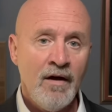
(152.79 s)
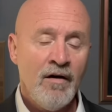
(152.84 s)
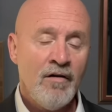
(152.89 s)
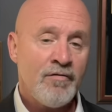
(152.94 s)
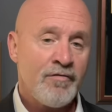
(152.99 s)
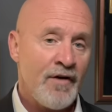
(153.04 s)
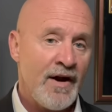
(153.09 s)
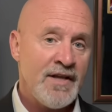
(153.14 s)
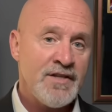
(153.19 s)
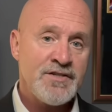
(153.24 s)

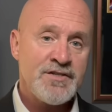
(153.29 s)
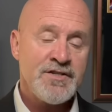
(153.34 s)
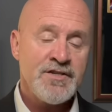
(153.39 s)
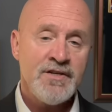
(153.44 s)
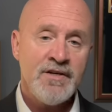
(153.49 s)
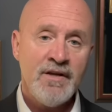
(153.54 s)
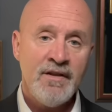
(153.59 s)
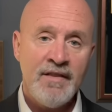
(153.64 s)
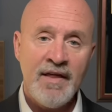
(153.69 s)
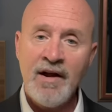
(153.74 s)
Friends,
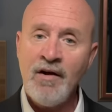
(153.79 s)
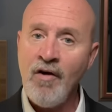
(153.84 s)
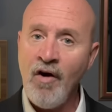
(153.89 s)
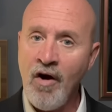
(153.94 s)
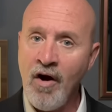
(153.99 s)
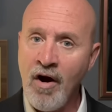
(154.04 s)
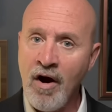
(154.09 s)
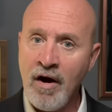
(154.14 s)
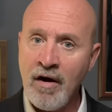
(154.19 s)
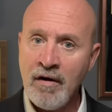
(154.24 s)
there
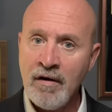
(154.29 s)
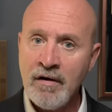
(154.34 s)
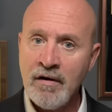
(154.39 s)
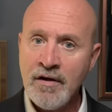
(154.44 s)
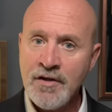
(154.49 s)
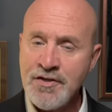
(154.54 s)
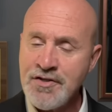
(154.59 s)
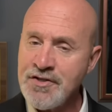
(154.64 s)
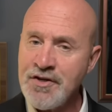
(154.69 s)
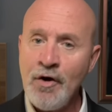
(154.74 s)
are
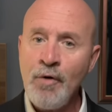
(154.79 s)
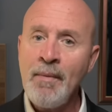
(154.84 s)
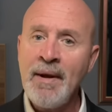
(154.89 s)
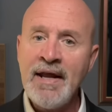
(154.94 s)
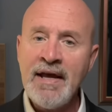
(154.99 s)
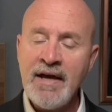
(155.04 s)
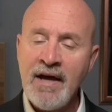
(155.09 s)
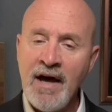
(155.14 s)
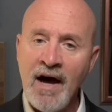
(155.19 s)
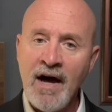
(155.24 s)
so many
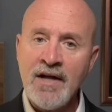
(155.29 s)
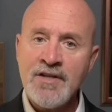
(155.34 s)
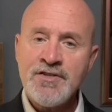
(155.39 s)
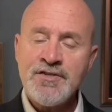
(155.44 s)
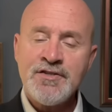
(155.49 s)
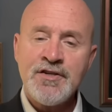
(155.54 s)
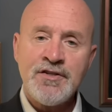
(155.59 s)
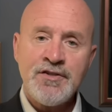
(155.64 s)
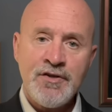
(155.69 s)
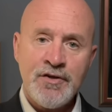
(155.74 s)

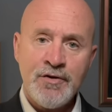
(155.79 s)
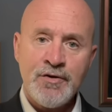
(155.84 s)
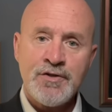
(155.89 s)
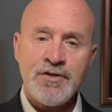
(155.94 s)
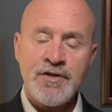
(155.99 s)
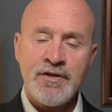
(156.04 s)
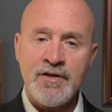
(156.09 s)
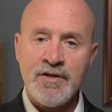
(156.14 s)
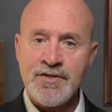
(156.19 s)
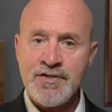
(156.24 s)

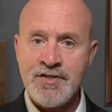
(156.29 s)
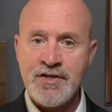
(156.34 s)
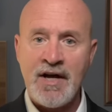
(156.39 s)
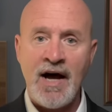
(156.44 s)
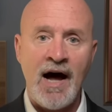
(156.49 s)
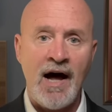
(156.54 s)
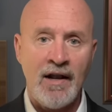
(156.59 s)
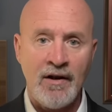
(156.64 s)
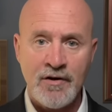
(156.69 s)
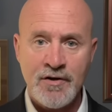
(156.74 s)
constitutional
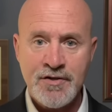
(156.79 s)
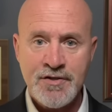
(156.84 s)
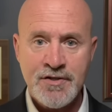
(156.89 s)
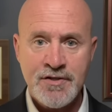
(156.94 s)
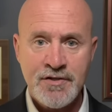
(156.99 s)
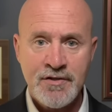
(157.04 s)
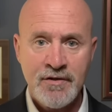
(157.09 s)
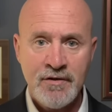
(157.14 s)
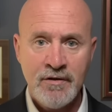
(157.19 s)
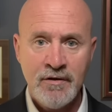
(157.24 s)
scholars
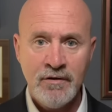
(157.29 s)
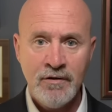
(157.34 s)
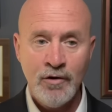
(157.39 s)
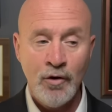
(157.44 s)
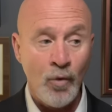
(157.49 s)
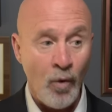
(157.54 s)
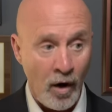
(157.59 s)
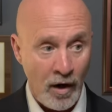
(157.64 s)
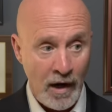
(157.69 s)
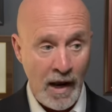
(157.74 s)
who
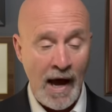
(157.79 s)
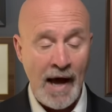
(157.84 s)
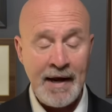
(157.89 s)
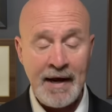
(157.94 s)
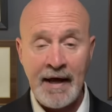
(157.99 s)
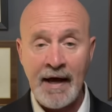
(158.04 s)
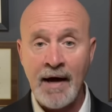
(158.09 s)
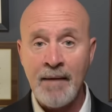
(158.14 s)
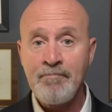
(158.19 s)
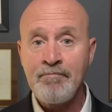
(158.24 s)
are
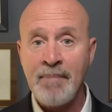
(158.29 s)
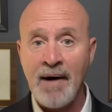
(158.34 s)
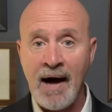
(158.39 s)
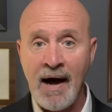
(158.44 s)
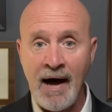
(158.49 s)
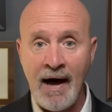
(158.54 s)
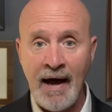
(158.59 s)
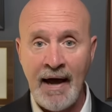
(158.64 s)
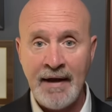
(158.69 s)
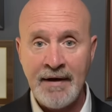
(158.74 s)
lining up
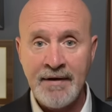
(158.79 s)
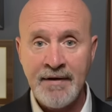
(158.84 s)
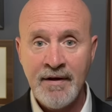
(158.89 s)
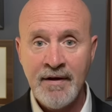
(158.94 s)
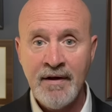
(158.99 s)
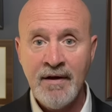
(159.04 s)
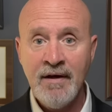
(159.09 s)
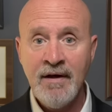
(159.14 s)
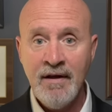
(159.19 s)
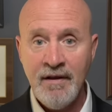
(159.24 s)
behind
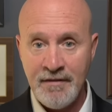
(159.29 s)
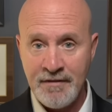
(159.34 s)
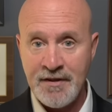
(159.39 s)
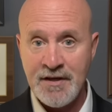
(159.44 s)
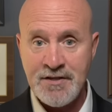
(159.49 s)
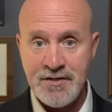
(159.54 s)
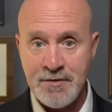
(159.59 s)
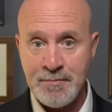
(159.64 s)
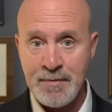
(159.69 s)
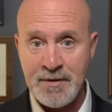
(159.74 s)

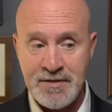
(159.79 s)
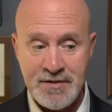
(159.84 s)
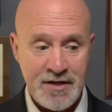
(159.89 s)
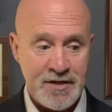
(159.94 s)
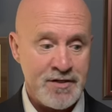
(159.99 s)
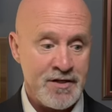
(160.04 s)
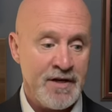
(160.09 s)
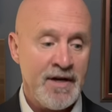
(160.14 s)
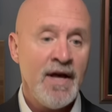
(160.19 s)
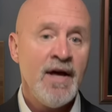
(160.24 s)
this
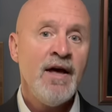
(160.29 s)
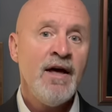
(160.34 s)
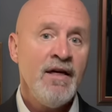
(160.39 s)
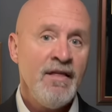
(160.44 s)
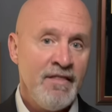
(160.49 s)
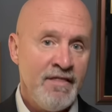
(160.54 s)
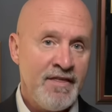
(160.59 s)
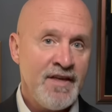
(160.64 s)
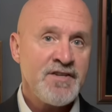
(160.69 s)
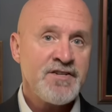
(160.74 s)
position,
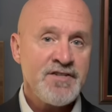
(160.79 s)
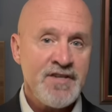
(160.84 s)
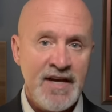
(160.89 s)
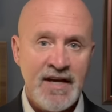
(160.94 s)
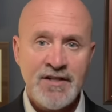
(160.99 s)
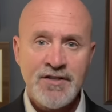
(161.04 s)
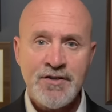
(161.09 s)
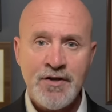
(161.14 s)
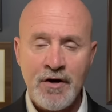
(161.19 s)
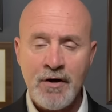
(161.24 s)
this
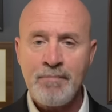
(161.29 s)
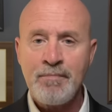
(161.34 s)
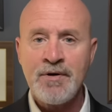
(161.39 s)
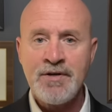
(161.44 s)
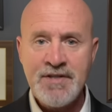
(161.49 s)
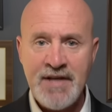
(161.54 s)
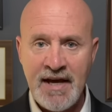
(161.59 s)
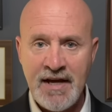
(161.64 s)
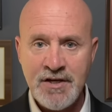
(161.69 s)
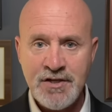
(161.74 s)

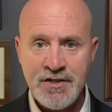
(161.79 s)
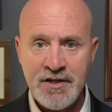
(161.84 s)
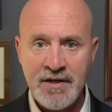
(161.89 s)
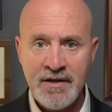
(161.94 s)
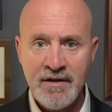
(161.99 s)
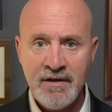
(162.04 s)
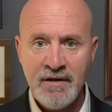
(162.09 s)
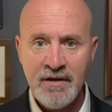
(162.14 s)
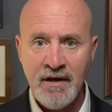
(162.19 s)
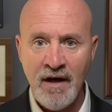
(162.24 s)
interpretation
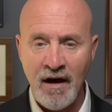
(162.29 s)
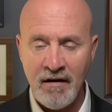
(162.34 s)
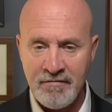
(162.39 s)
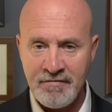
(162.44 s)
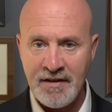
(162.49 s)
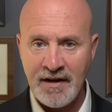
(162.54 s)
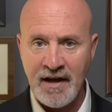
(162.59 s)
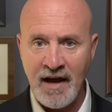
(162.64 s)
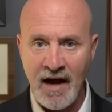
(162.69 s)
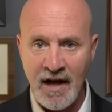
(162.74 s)
of the
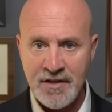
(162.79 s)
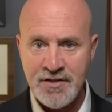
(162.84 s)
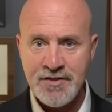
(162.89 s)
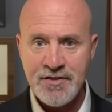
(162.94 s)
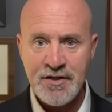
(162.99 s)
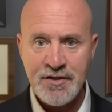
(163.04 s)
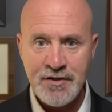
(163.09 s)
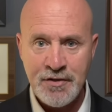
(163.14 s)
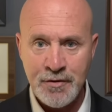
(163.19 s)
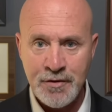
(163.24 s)

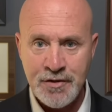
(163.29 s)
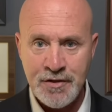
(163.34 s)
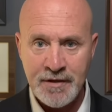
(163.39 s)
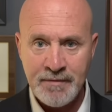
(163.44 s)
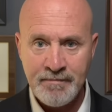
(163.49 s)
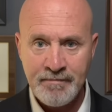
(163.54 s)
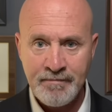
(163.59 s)
Constitution.